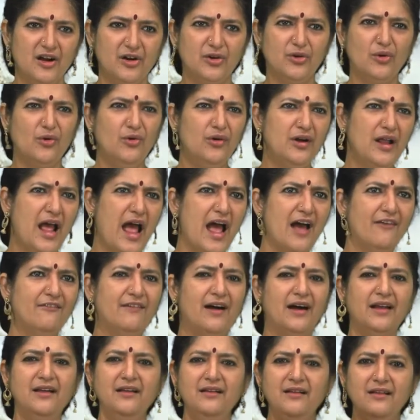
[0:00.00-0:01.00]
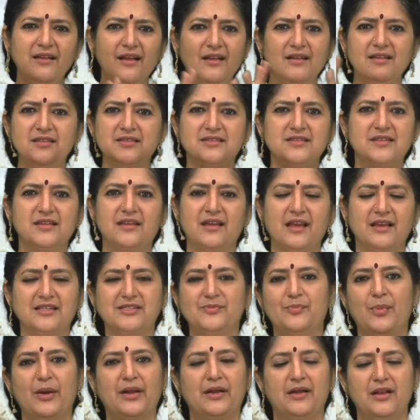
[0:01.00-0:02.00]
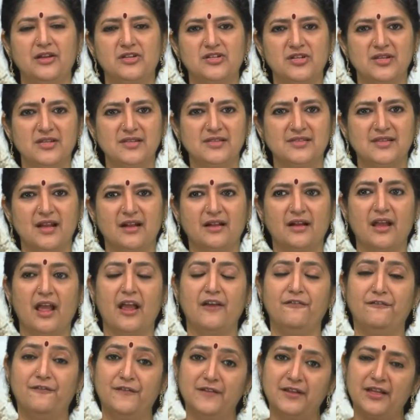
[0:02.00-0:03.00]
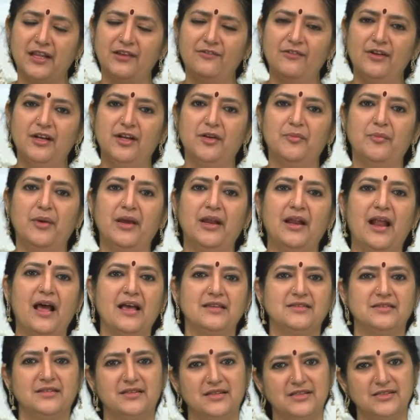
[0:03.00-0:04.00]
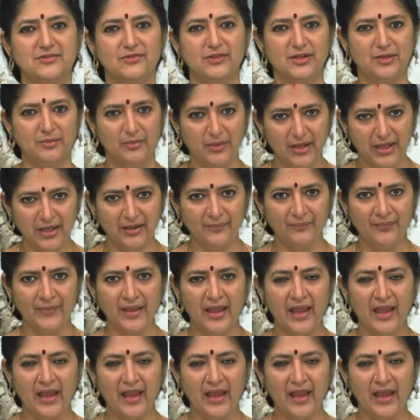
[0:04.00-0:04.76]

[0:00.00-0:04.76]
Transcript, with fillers: Don't have unrealistic expectations that everything will remain as it is with me.